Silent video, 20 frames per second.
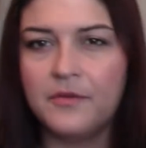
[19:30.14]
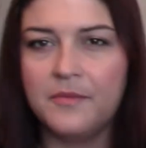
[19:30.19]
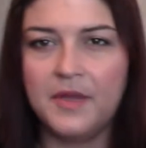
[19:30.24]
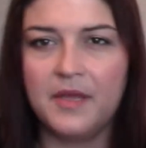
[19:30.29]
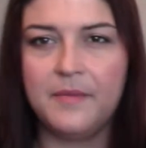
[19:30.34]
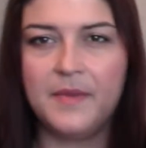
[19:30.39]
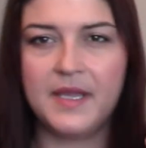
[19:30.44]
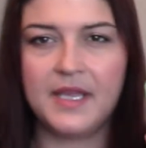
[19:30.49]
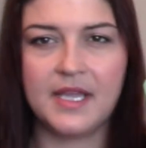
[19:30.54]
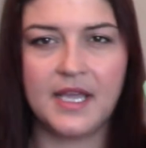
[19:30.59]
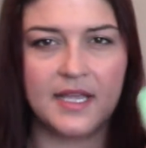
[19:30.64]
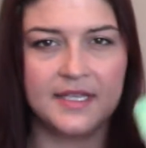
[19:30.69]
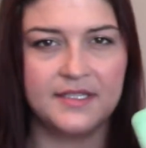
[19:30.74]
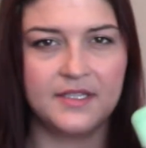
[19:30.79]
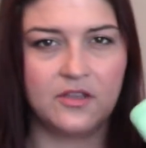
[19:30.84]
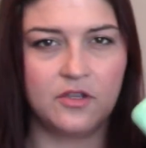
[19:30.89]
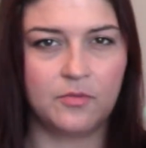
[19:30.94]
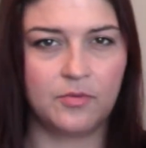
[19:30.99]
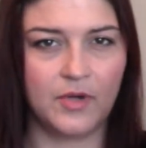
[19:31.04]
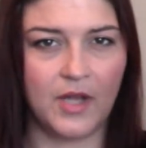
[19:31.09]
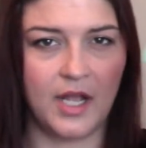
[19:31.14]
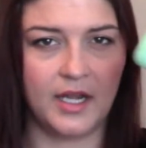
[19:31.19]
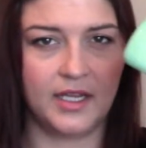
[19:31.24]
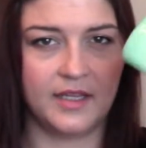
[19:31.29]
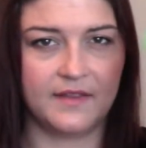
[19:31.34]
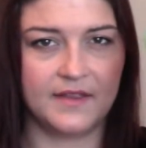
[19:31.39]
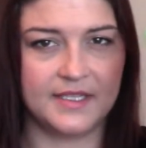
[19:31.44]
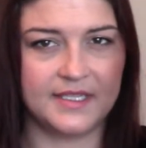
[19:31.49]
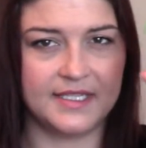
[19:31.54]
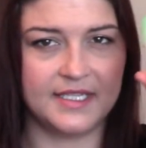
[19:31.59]
me because of the
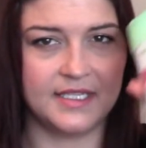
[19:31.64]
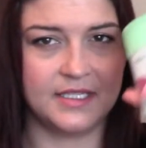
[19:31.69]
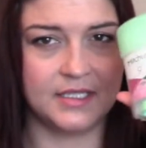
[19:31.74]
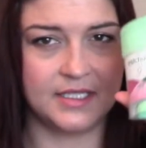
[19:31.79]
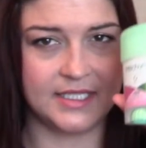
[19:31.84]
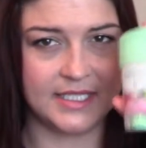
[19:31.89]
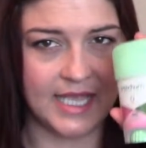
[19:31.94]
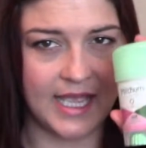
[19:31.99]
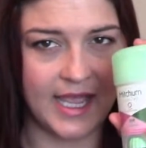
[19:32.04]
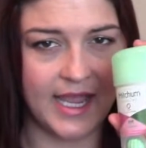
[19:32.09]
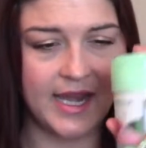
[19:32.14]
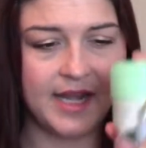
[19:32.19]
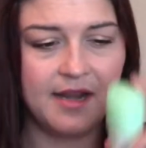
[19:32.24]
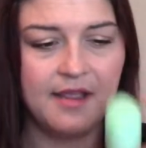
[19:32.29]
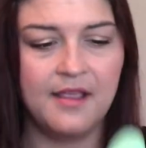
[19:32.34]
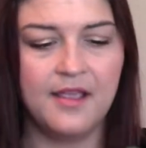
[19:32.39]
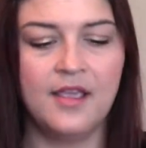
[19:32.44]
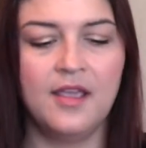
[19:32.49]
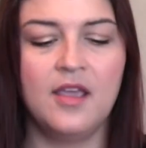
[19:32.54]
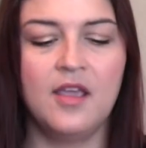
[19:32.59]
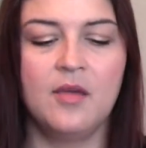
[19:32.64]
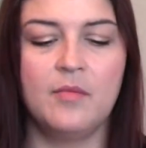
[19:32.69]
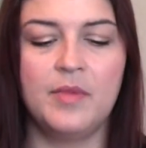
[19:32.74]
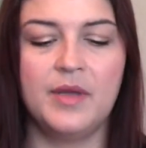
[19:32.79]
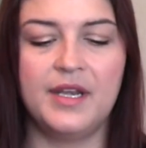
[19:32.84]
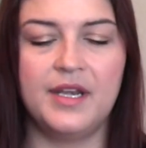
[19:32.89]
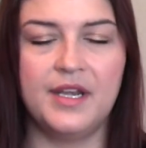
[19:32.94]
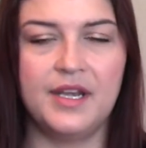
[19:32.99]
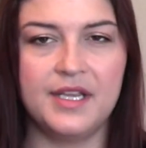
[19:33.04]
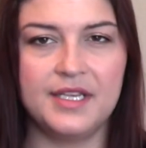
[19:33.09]
product that's inside,
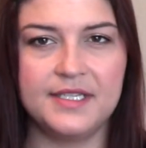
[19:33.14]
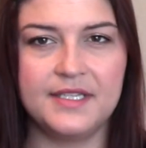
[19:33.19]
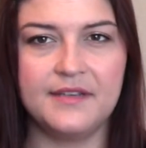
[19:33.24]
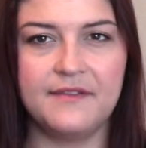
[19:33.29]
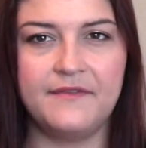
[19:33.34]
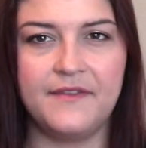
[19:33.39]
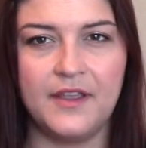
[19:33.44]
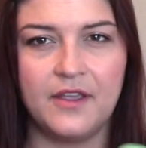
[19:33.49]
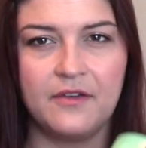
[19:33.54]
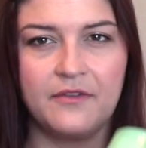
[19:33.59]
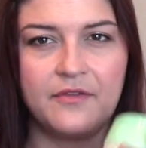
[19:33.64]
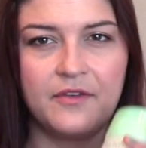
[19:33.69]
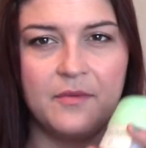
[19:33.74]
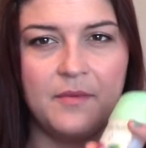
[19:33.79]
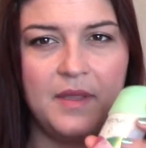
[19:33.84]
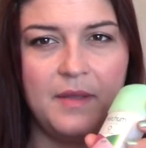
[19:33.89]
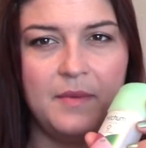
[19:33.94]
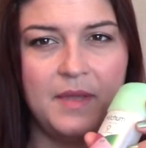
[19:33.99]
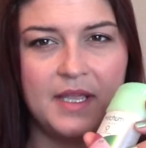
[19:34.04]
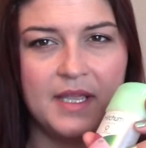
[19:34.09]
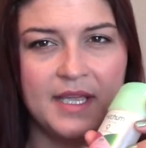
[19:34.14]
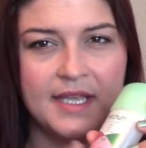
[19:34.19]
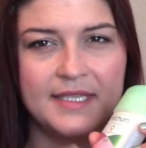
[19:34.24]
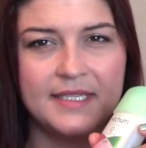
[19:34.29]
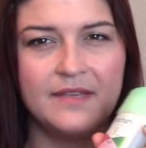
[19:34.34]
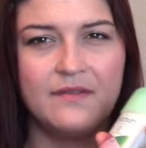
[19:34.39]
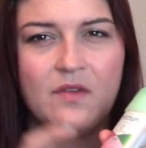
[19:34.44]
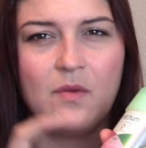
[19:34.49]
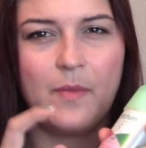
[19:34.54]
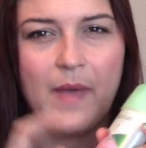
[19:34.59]
but it is a fail for me
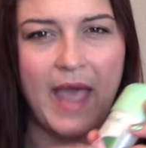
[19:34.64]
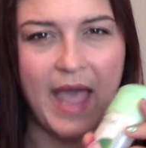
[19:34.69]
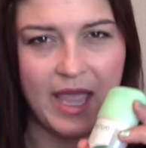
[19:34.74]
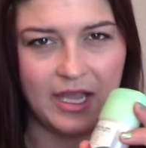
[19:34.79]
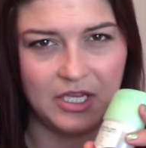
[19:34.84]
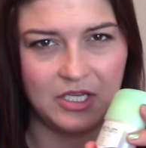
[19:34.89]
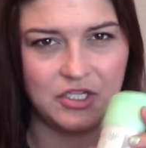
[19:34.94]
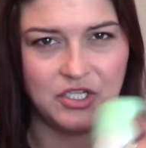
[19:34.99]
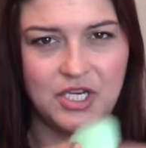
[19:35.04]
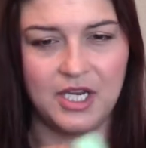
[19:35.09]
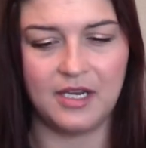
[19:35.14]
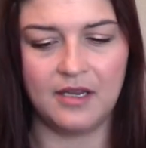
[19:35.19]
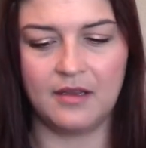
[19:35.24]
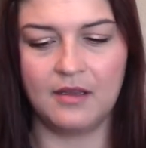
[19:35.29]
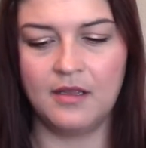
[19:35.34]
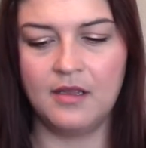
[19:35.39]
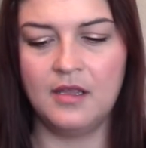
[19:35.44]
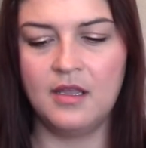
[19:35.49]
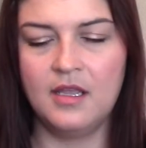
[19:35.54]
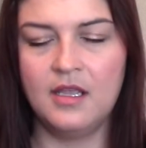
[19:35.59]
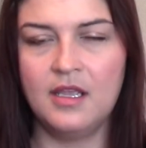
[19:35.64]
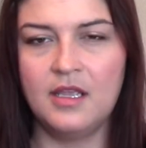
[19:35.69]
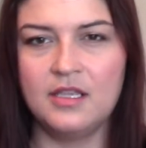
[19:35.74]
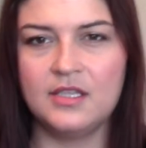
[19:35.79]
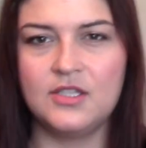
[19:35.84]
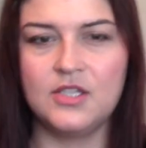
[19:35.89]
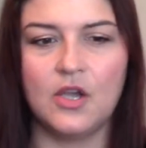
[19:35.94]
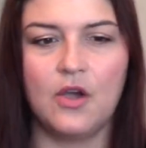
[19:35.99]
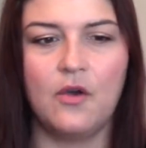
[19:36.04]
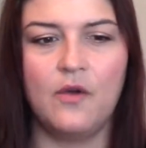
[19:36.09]
because of the packaging.
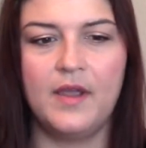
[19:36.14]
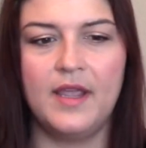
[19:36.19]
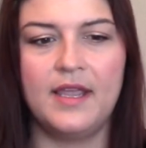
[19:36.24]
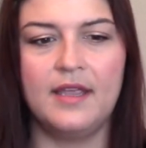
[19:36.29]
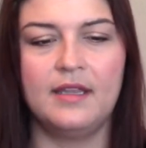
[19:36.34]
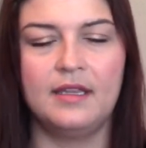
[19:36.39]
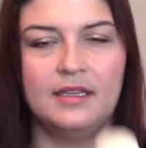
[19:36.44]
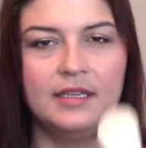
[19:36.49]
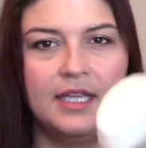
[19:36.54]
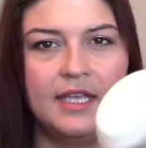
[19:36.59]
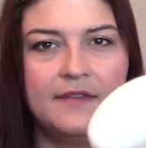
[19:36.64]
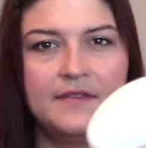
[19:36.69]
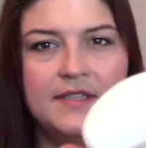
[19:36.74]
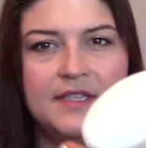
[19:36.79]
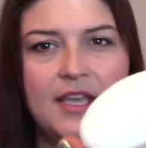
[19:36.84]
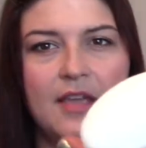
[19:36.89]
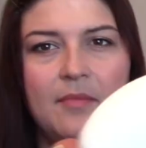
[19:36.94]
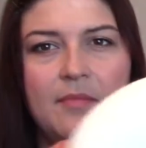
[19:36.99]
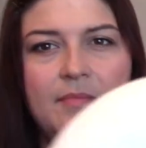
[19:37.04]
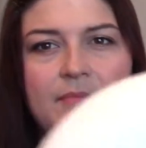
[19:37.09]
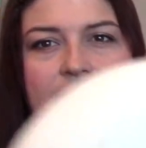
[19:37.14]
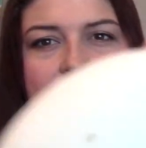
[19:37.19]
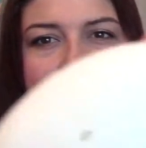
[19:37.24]
So it lifts up